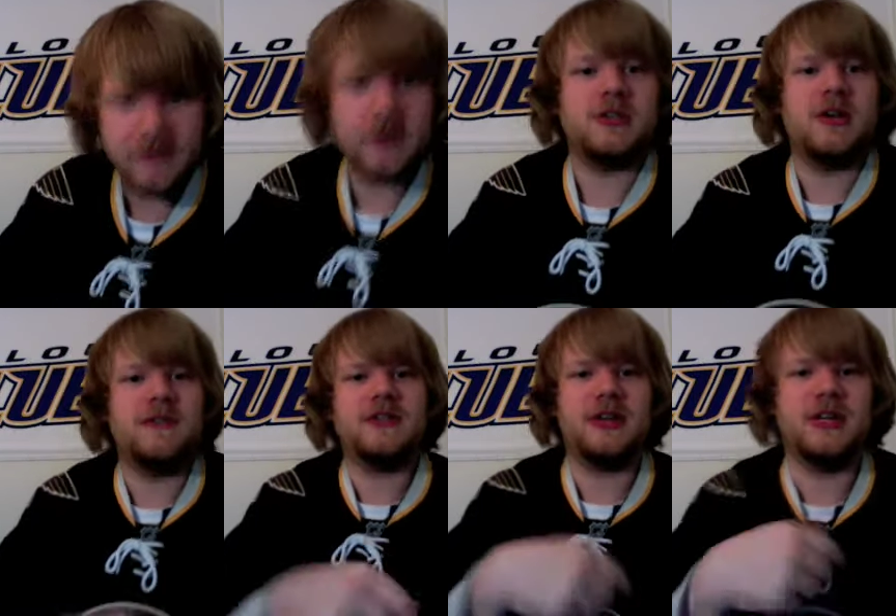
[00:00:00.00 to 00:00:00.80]
First off,
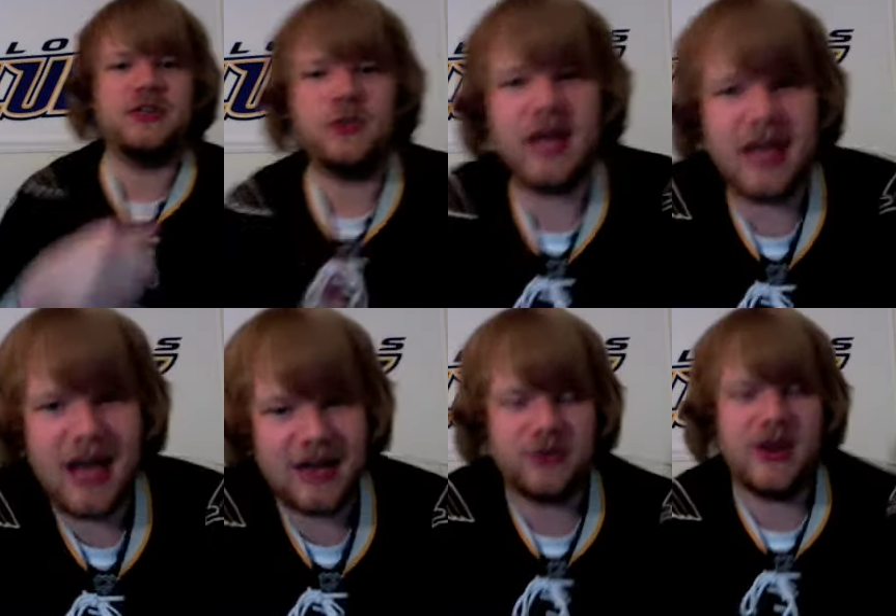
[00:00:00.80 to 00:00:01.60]
he's on a 2-way
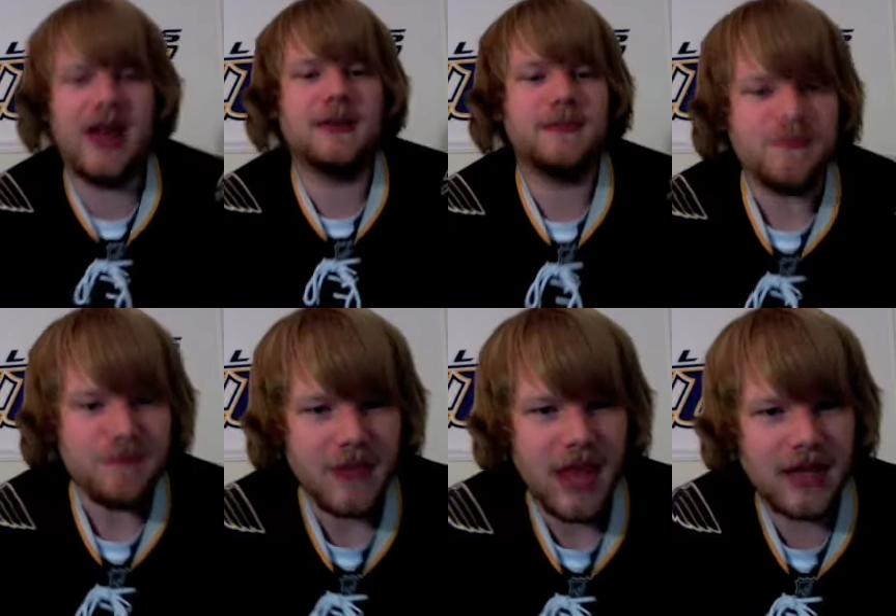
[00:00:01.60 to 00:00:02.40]

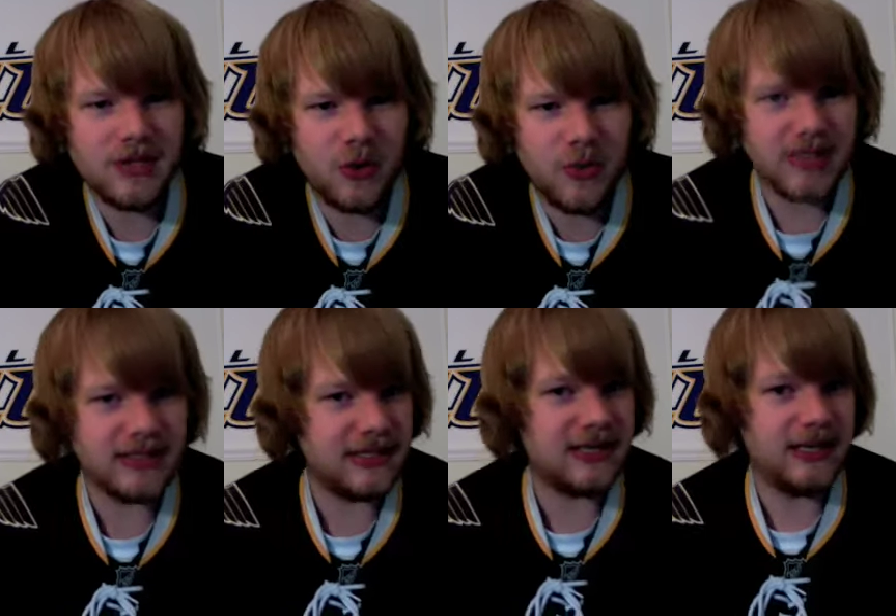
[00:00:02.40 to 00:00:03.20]
contract, and so we can
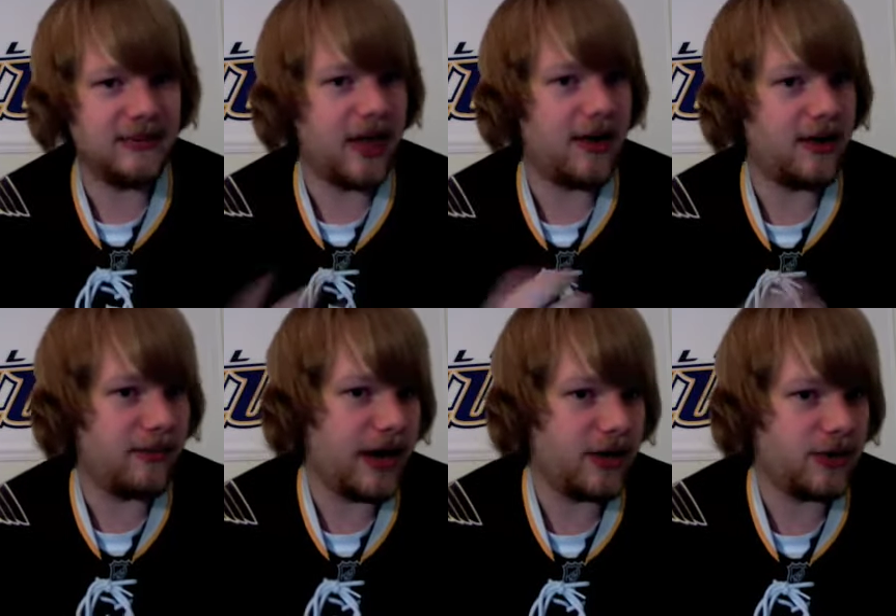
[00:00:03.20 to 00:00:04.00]
send him down to the
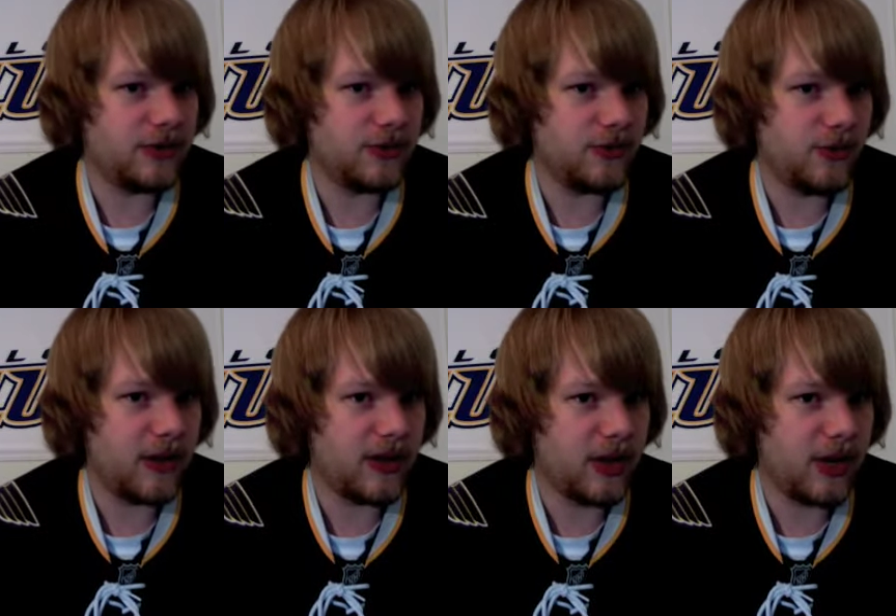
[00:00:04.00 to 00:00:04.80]
minors
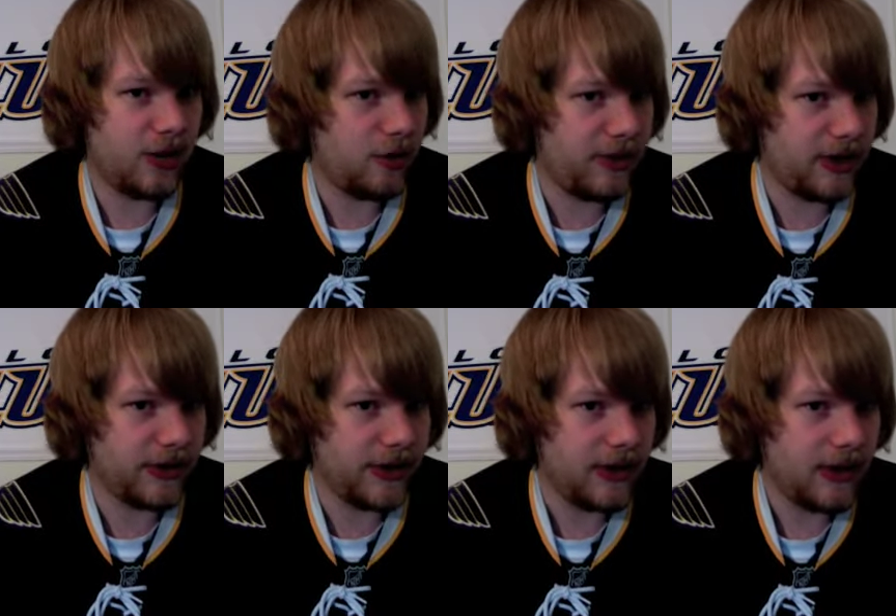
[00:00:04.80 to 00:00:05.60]
with no penalty,